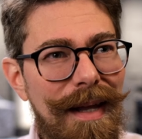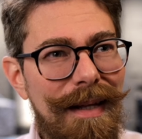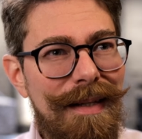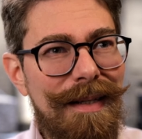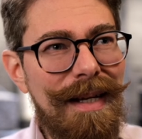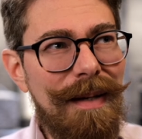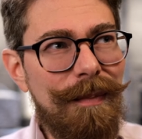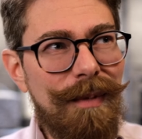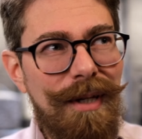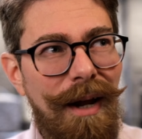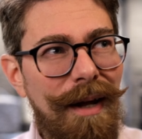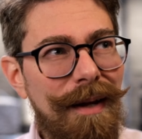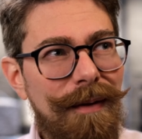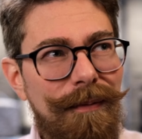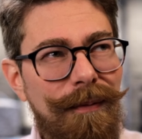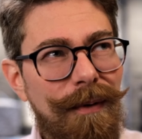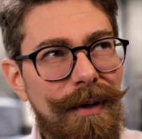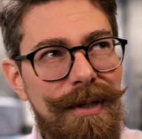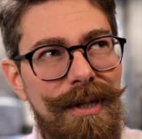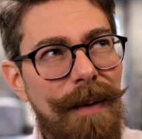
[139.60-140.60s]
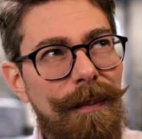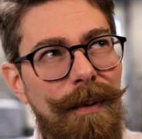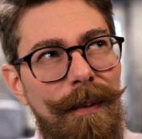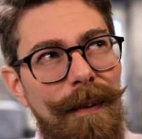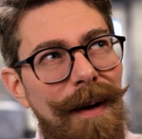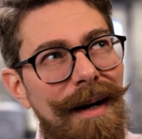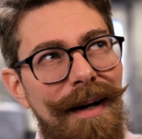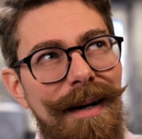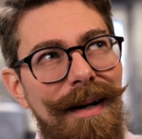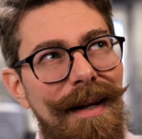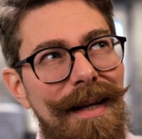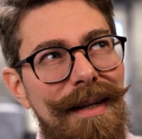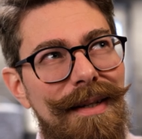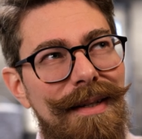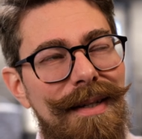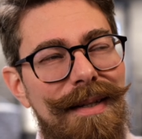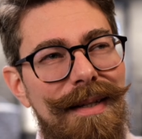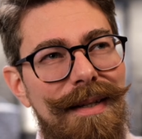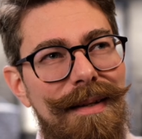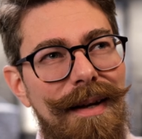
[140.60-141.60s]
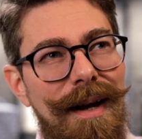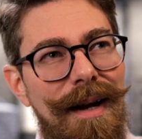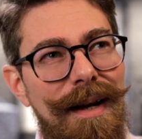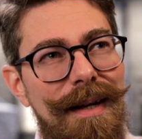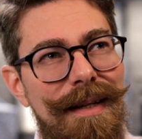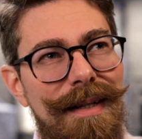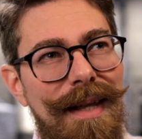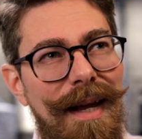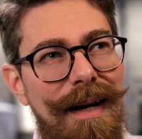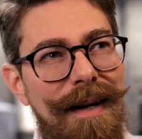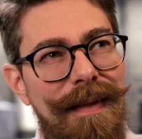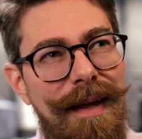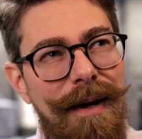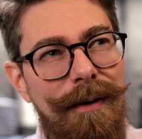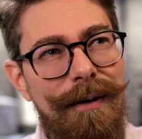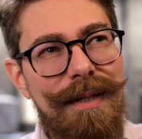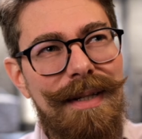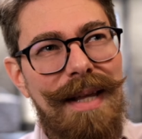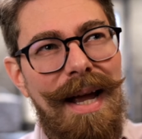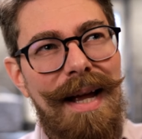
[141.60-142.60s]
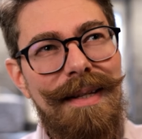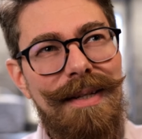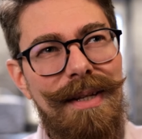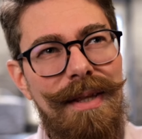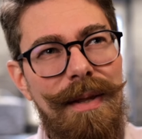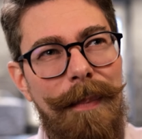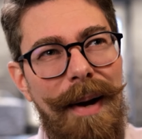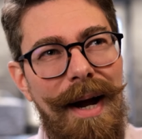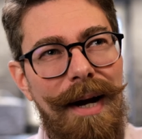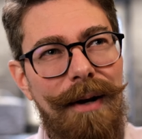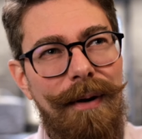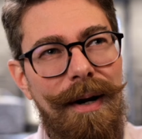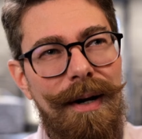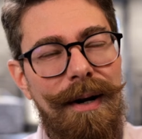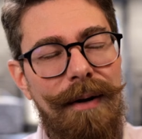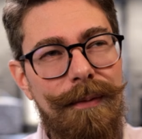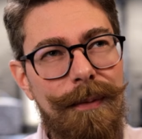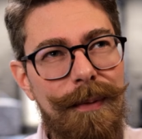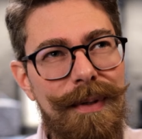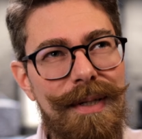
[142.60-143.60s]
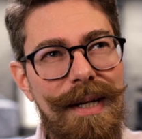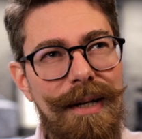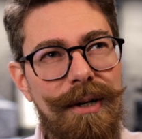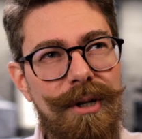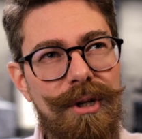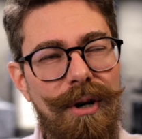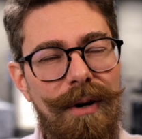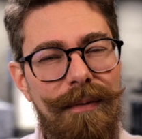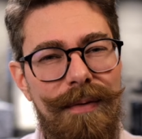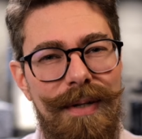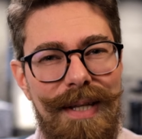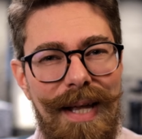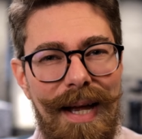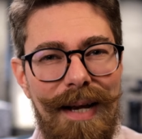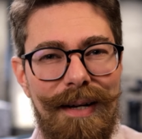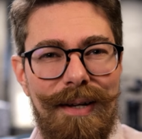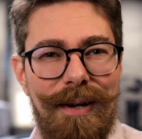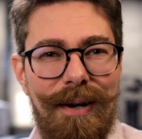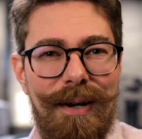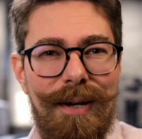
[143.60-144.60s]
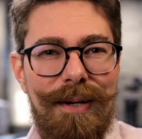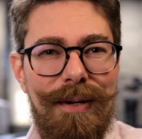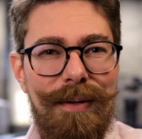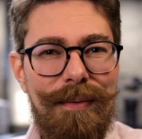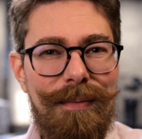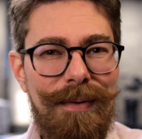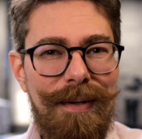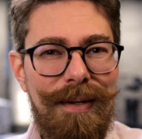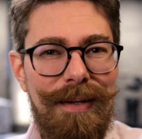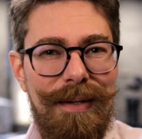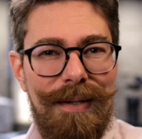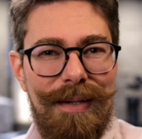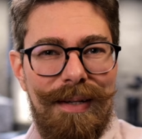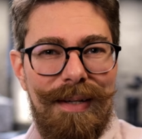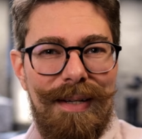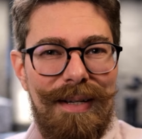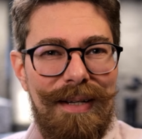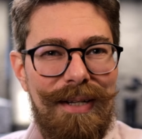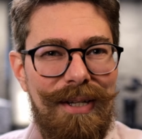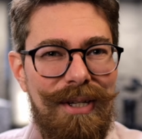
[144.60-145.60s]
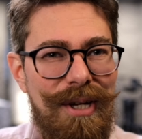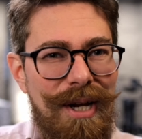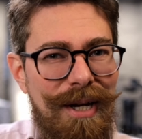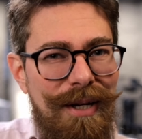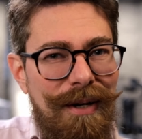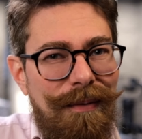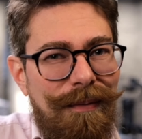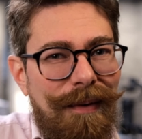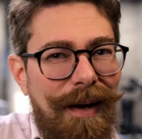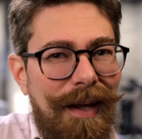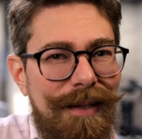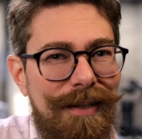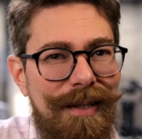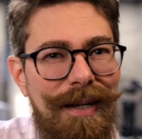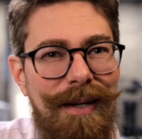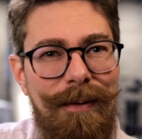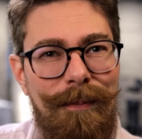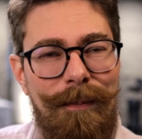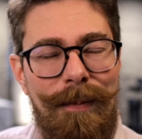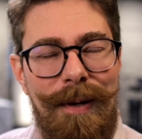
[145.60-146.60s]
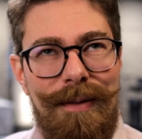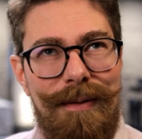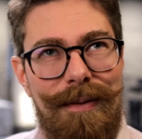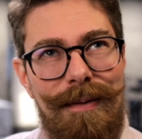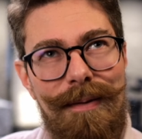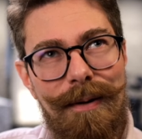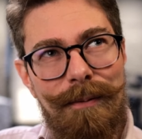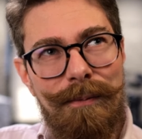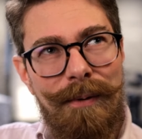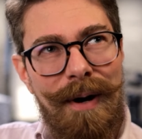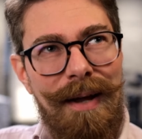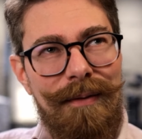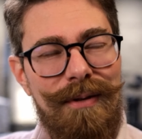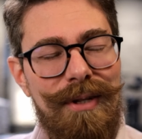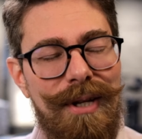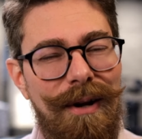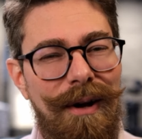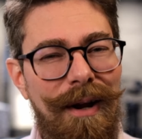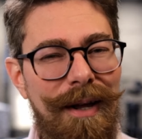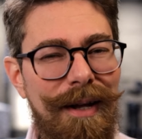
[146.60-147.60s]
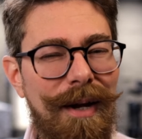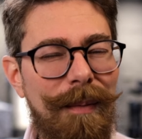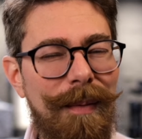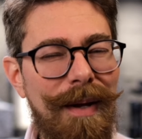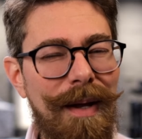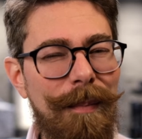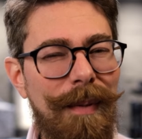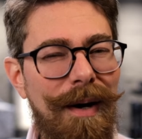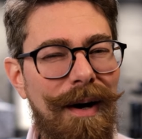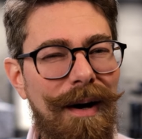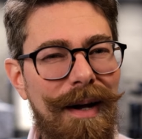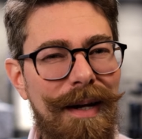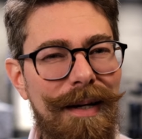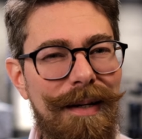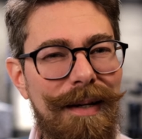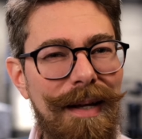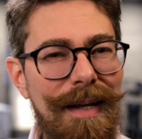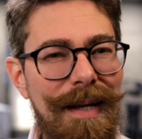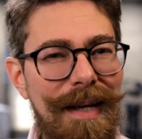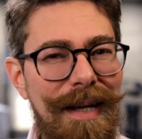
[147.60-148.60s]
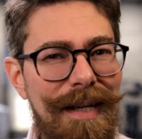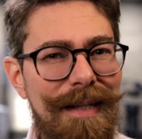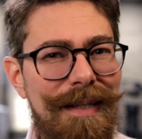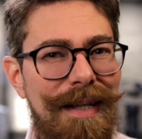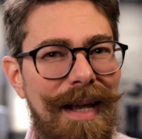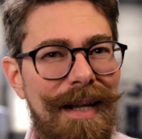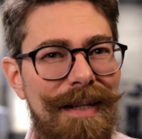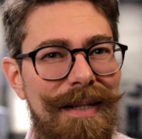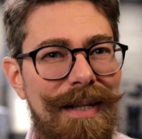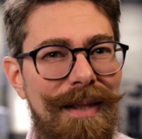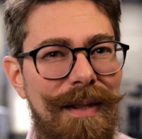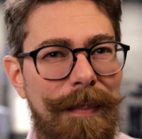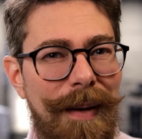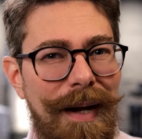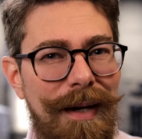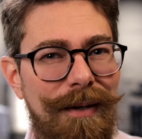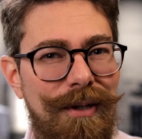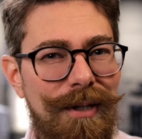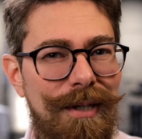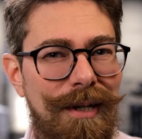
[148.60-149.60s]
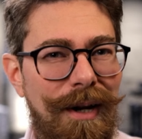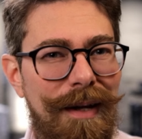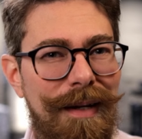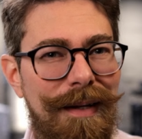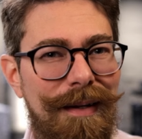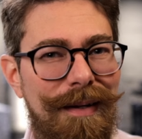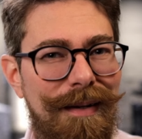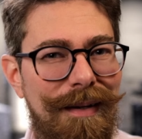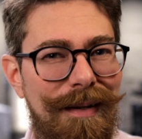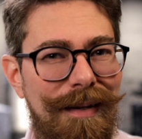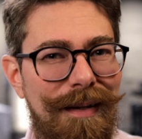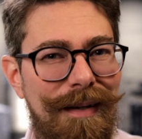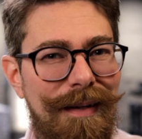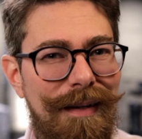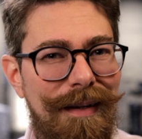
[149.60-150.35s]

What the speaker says: it seems like, for example, when he's standing there and his dad's in the background after we've seen a shot of his dad kind of genuflecting with a ray of sunlight coming in behind, his dad's in the back just like